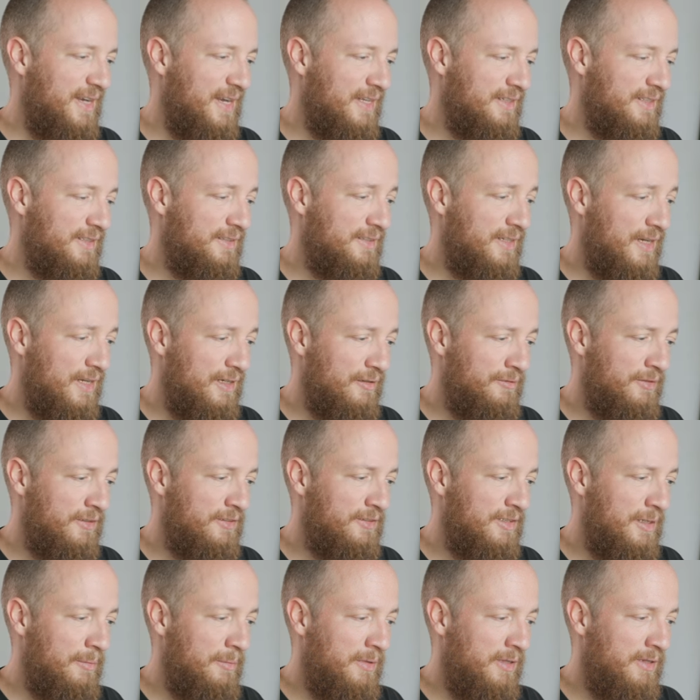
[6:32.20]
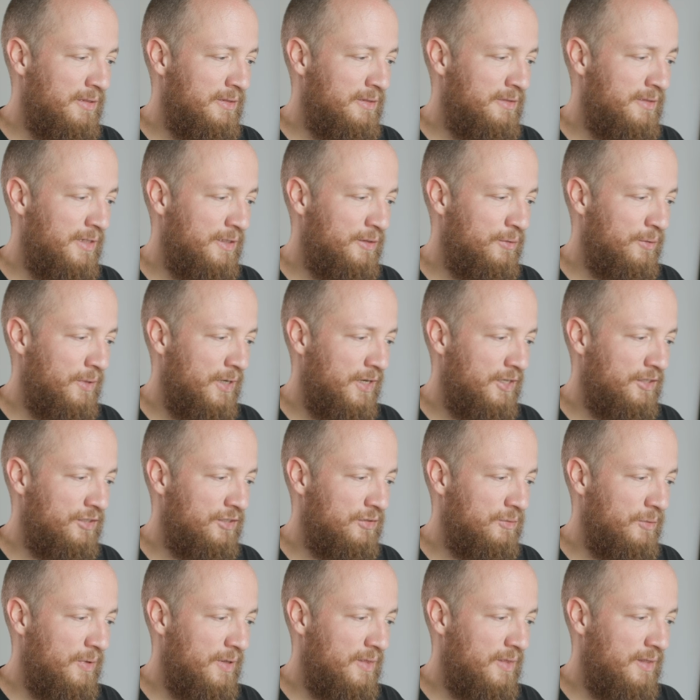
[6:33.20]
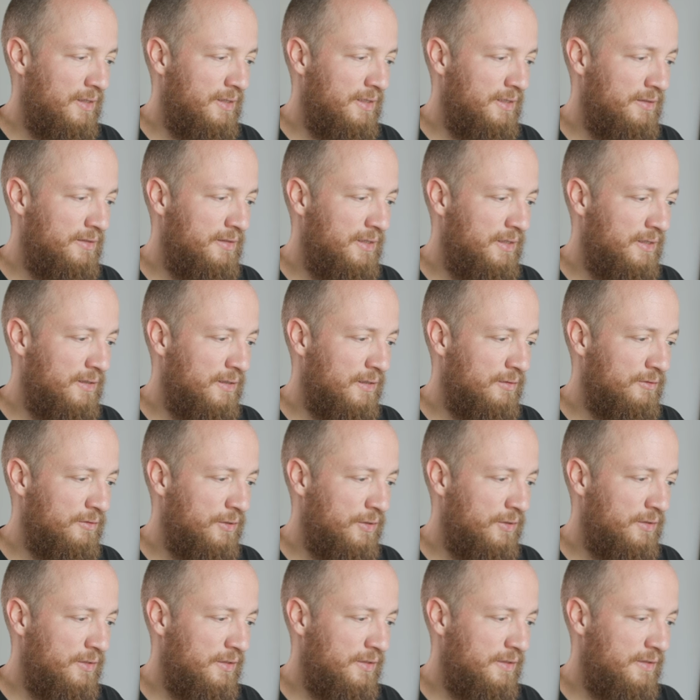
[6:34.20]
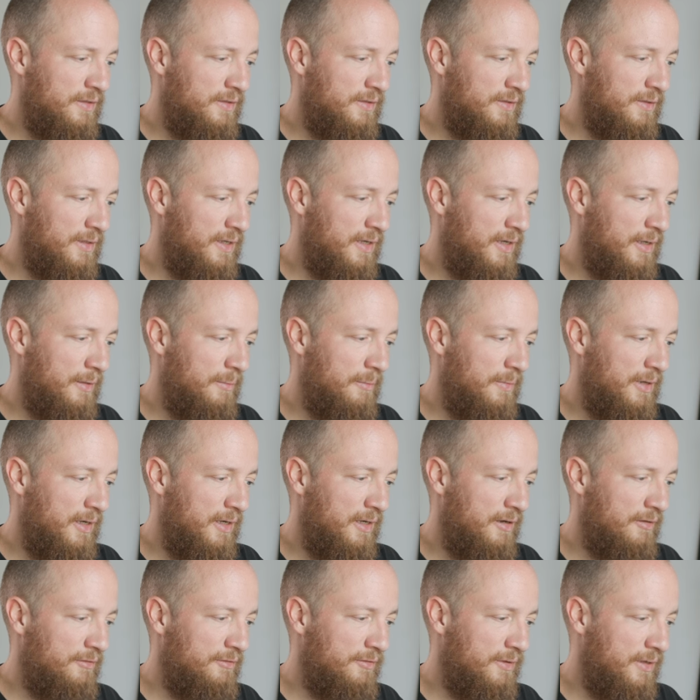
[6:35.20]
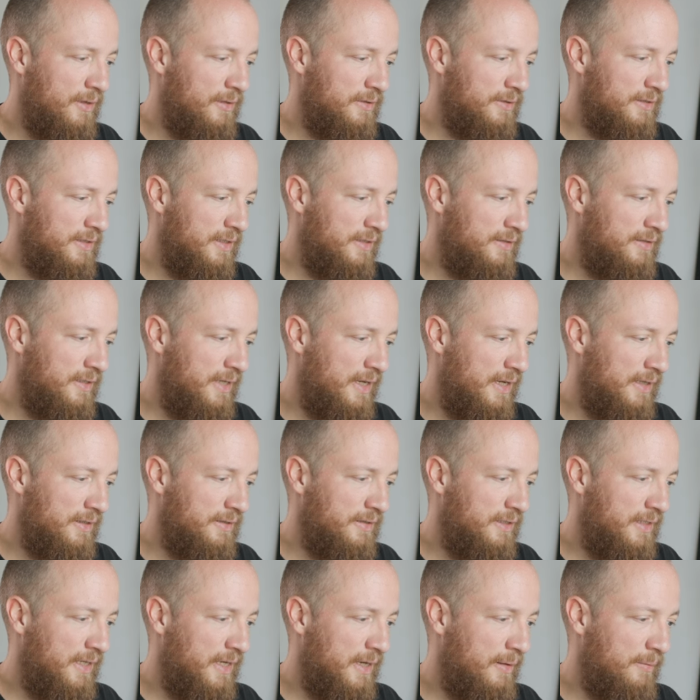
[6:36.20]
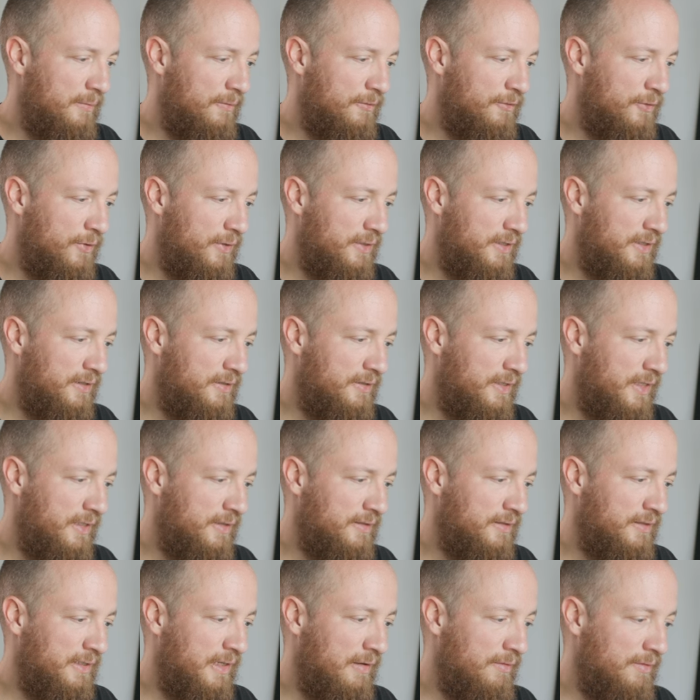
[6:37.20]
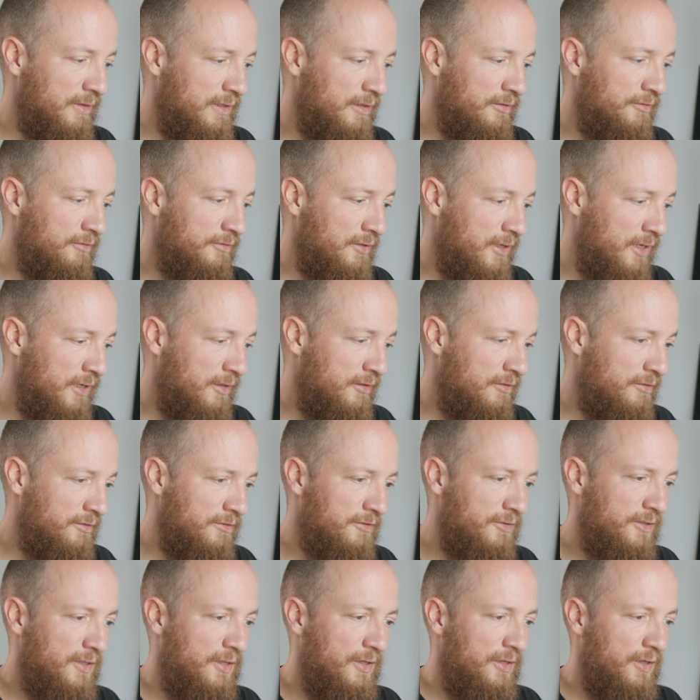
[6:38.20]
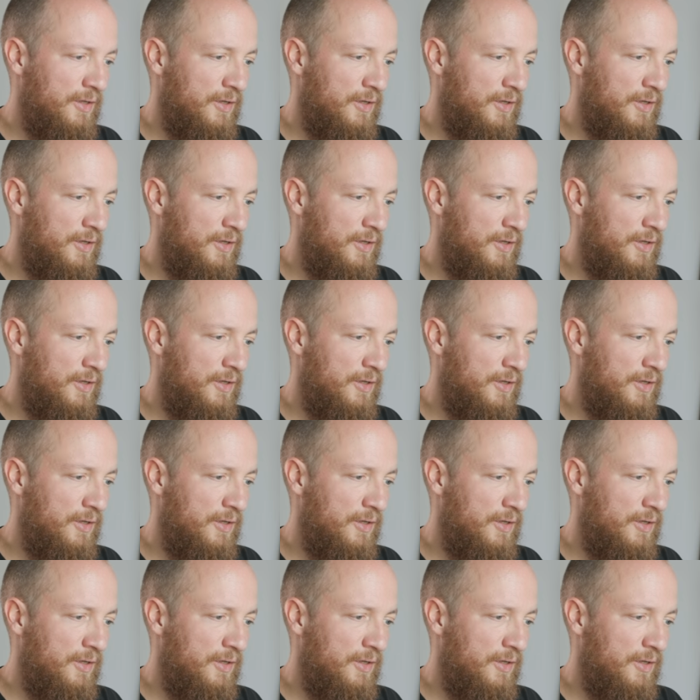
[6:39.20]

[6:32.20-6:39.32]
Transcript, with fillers: And it's kind of a similar situation with the DC converters. Um, I have found this LTM4675,